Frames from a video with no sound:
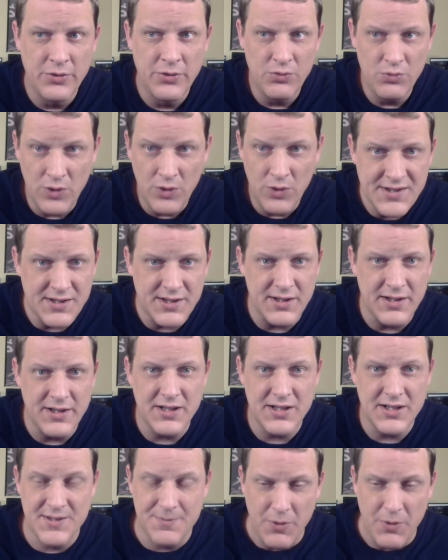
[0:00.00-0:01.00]

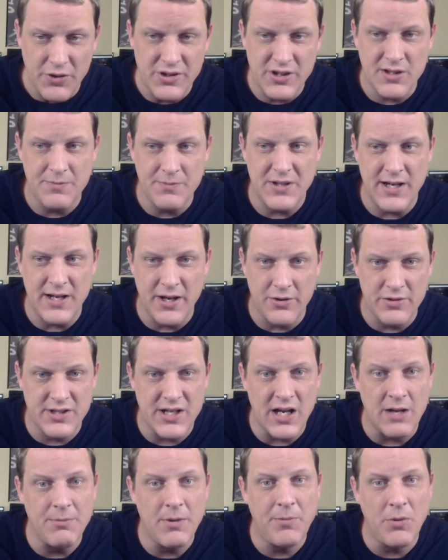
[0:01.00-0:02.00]
wrestling is supposed to be
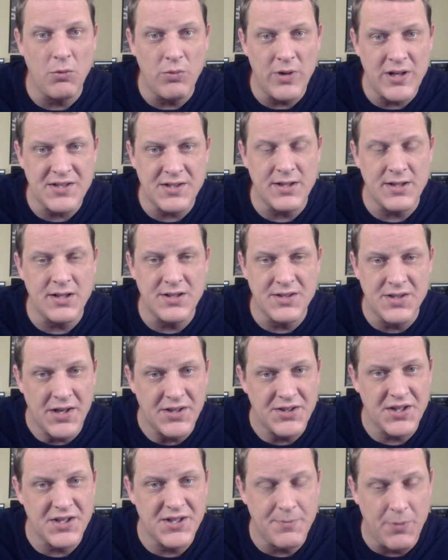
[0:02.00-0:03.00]
entertainment, but wrestling is
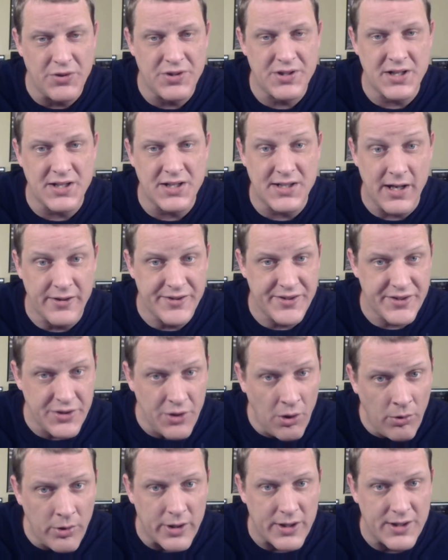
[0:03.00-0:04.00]
also supposed to tell
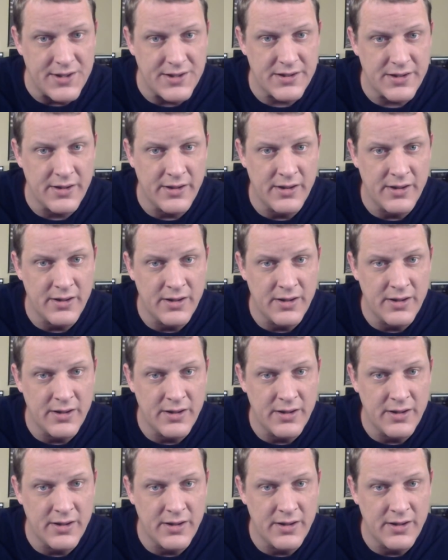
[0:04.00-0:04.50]
stories.